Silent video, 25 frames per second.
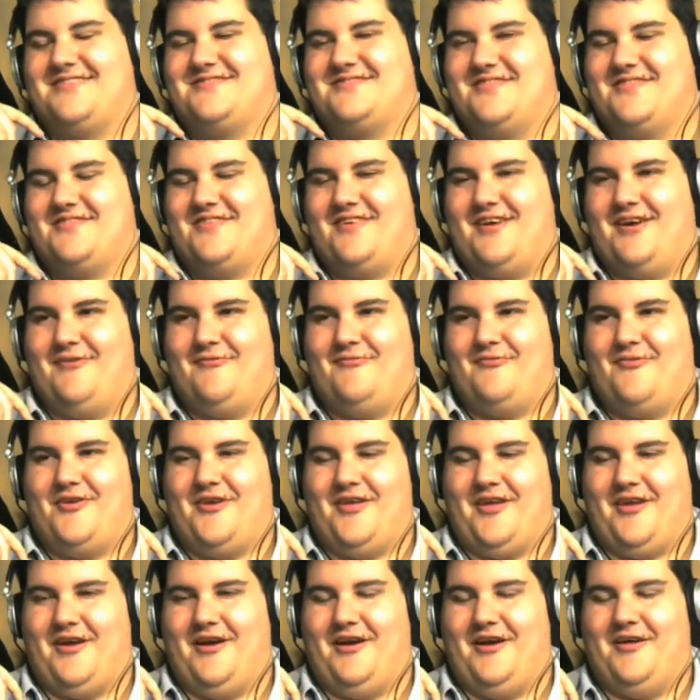actually kind of
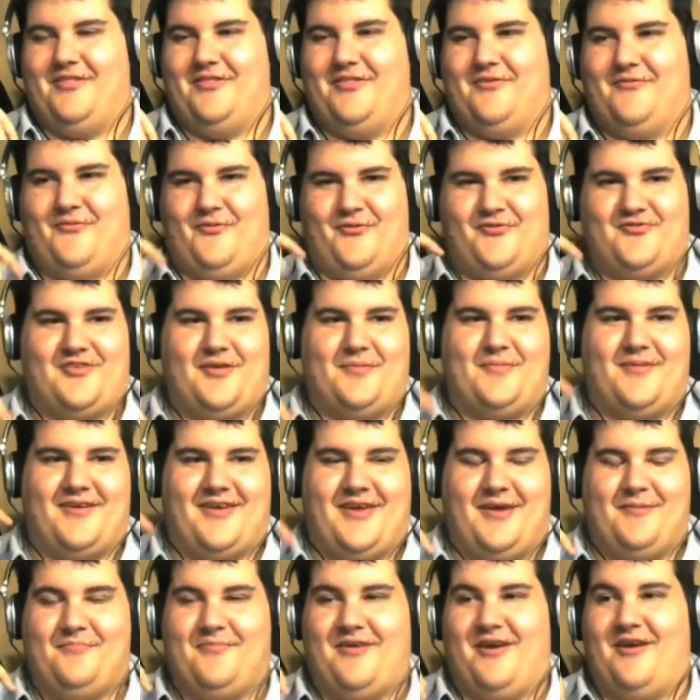funny. Uh, the first time I
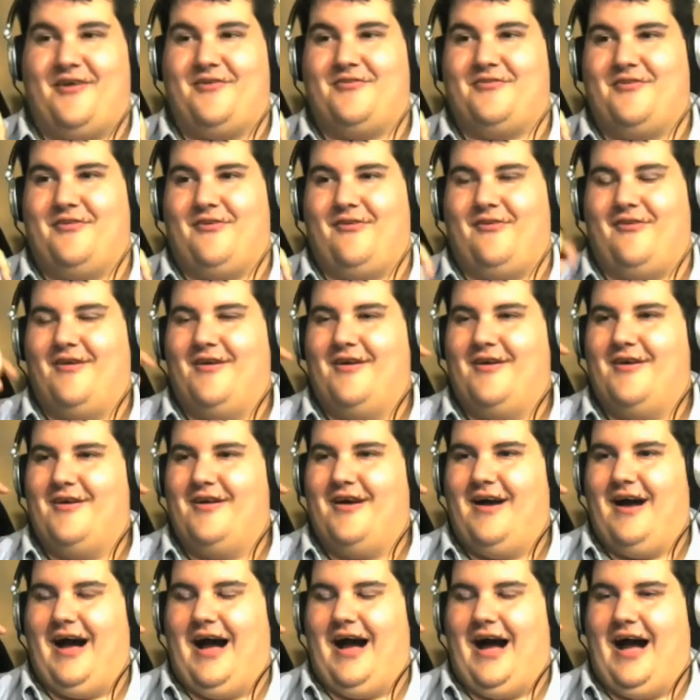came down here,
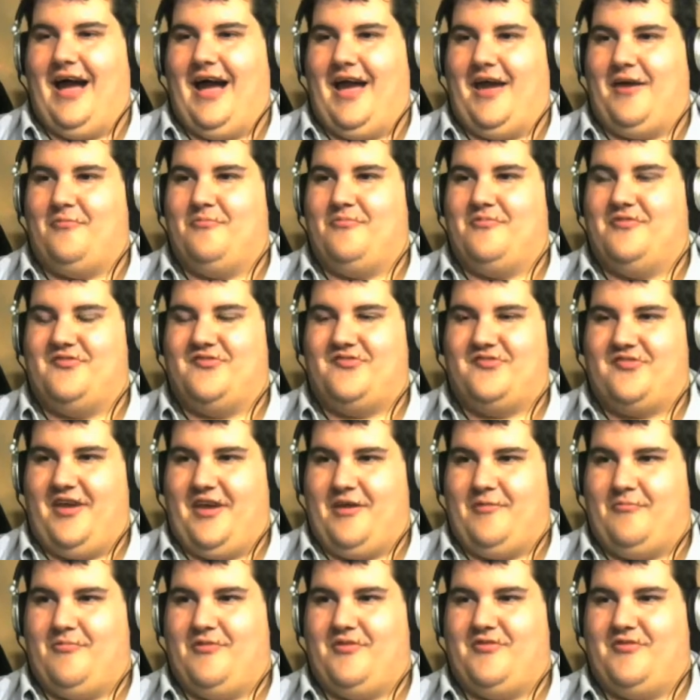I was
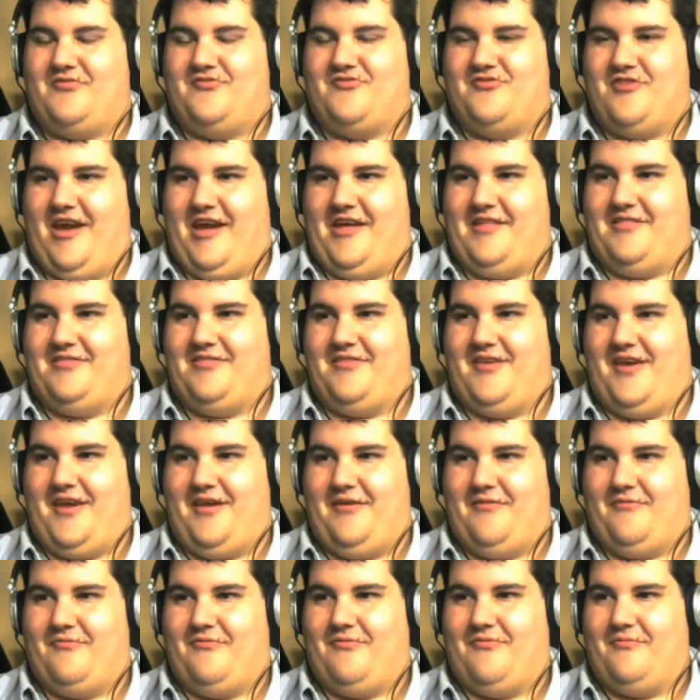staying with Chad and
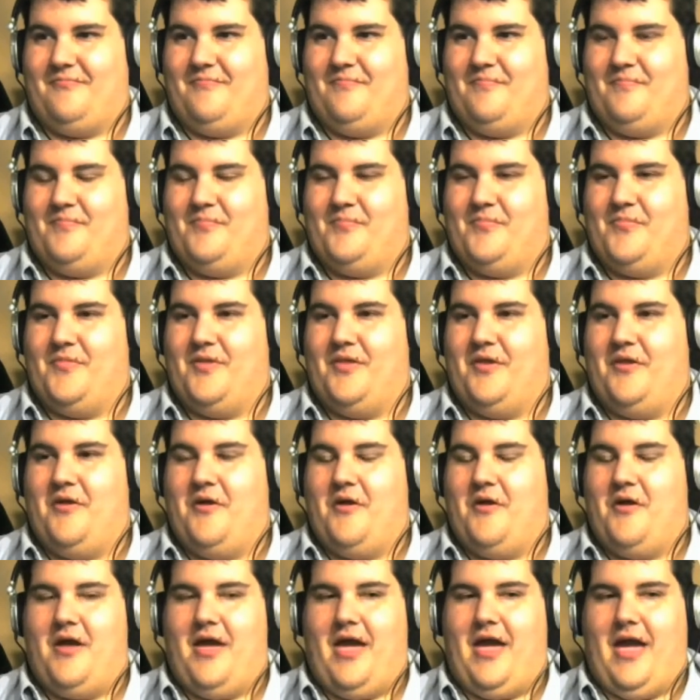Dave. Right.
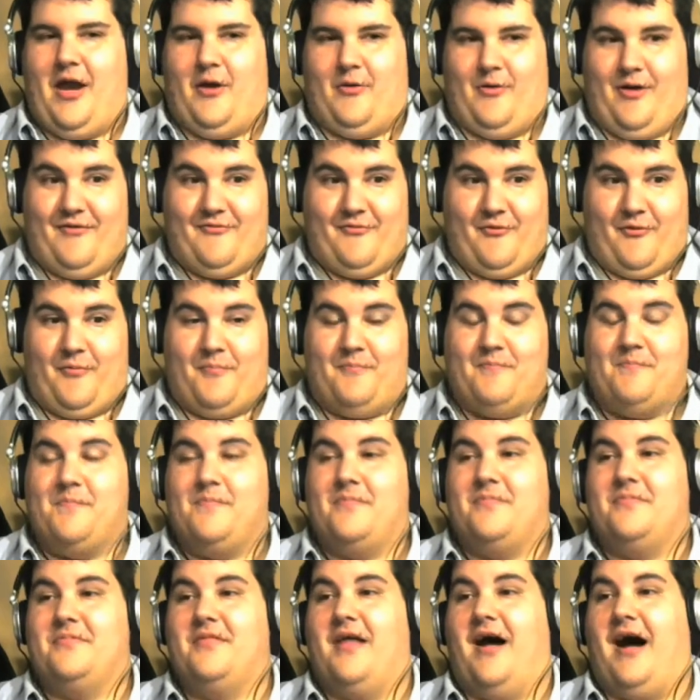However,
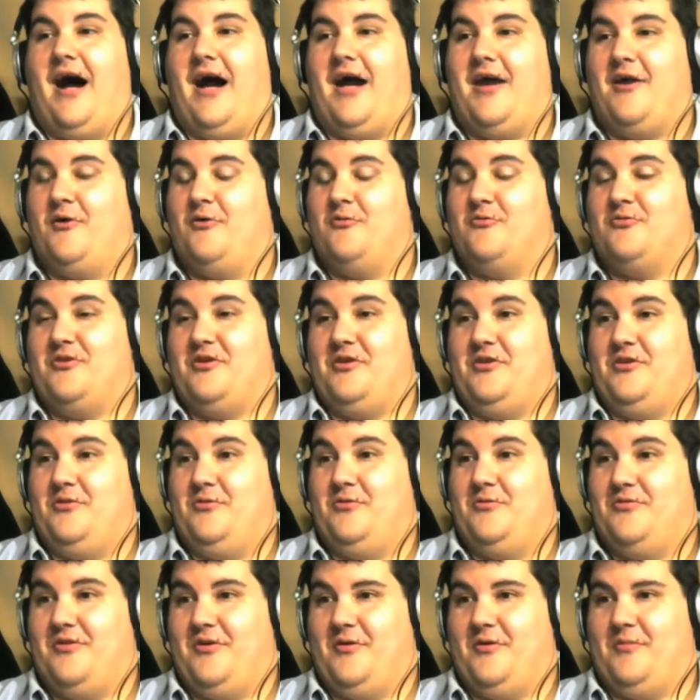I only
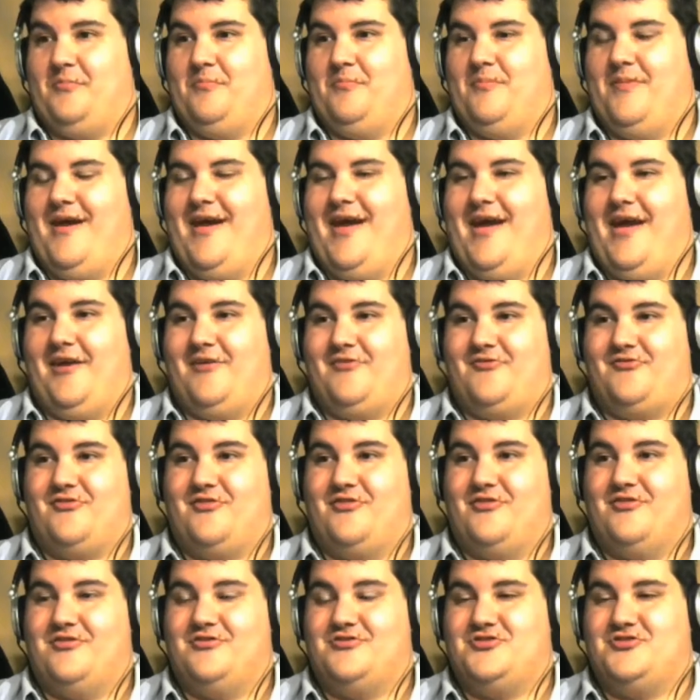knew them as
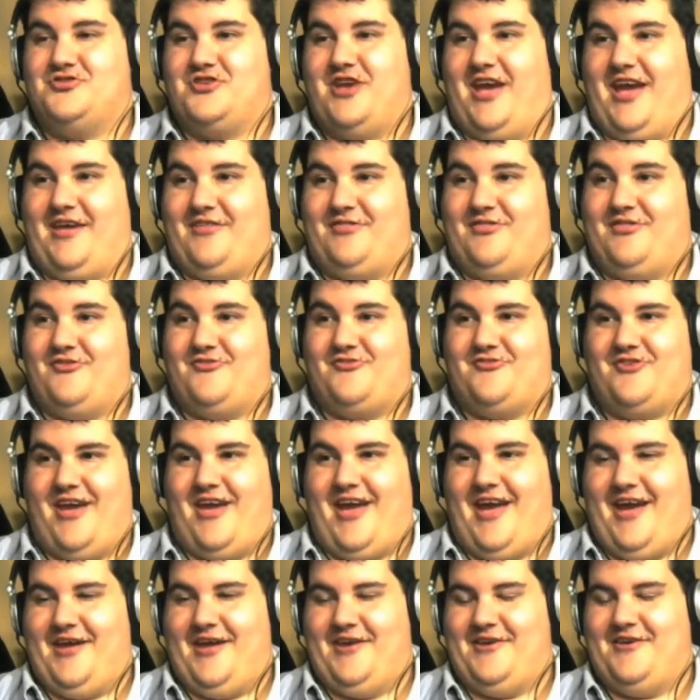Chad the
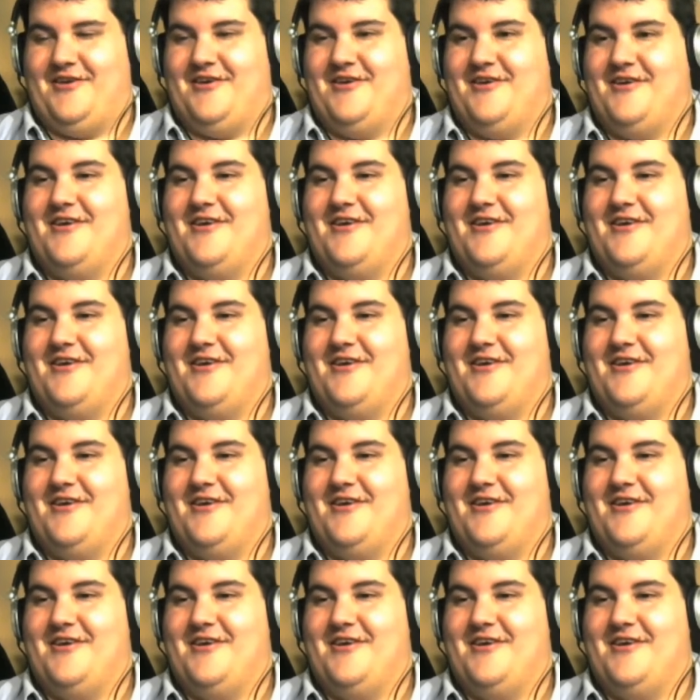Shad